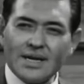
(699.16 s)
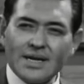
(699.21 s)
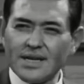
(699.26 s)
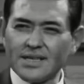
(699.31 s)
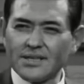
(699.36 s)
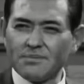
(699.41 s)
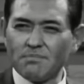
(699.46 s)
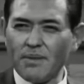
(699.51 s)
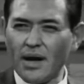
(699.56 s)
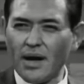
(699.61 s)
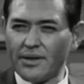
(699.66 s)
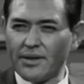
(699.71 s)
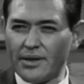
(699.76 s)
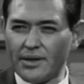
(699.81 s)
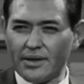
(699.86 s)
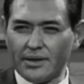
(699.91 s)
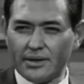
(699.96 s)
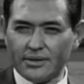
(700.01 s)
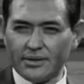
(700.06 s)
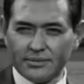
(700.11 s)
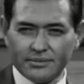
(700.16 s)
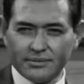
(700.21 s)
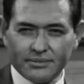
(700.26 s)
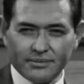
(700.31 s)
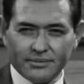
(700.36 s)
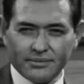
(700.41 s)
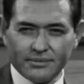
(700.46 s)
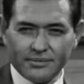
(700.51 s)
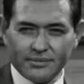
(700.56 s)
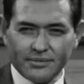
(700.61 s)
His mother
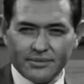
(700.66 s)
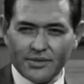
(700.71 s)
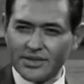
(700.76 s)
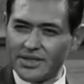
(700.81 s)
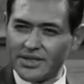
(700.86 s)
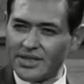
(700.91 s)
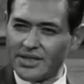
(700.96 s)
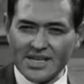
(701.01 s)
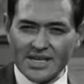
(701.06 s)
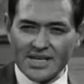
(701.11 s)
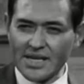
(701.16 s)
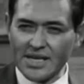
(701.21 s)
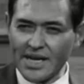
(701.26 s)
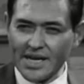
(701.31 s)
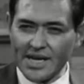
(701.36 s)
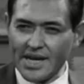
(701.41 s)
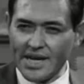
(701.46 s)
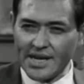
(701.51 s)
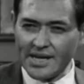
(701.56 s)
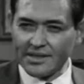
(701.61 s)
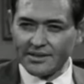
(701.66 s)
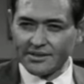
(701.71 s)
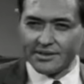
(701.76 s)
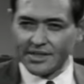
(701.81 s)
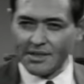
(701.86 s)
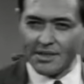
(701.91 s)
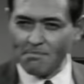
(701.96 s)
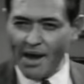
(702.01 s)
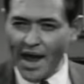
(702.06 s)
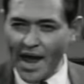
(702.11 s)
was a clinging,
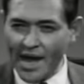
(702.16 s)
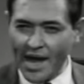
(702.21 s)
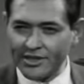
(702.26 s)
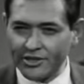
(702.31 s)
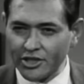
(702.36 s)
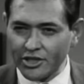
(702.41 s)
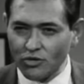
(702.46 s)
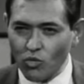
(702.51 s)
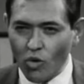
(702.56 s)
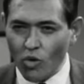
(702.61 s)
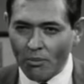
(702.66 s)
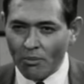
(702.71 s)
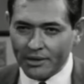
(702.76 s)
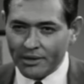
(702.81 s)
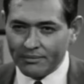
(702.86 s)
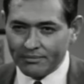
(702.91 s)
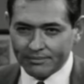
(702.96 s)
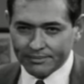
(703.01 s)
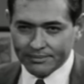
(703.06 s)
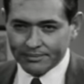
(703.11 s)
demanding woman